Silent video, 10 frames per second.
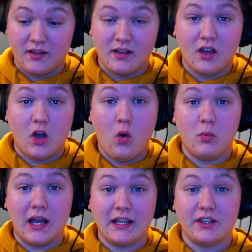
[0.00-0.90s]
Oh
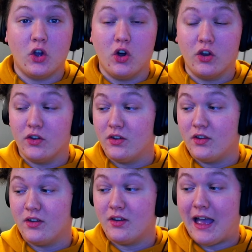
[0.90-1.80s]
my god.
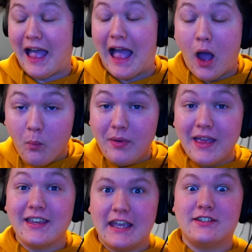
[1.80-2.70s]
How
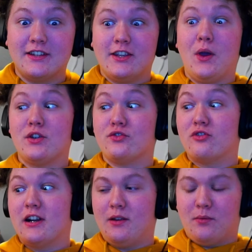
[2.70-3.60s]
big is the US
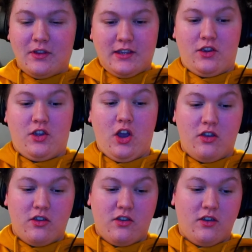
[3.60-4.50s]
really? Well, there you go.
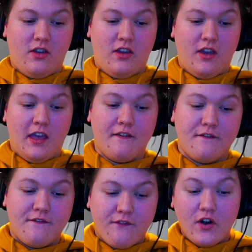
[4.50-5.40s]

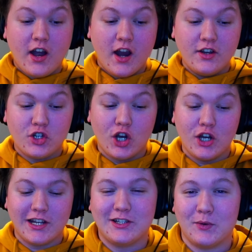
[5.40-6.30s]

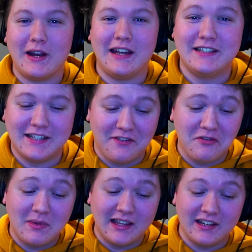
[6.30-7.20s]
327
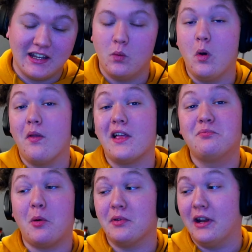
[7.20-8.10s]
million. Whoa, that's
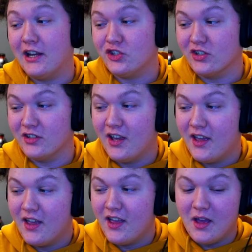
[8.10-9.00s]
population.
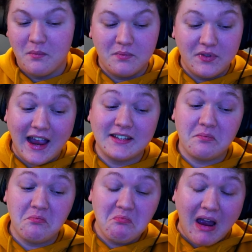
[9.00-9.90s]
But that is
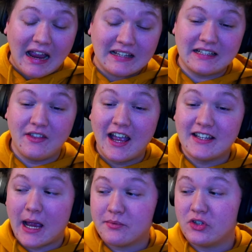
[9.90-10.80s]
massive. That is
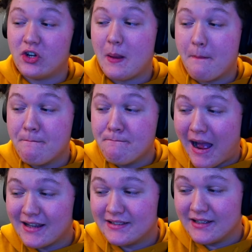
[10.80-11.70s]
absolutely
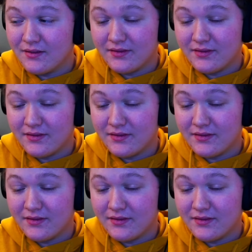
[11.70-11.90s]
massive.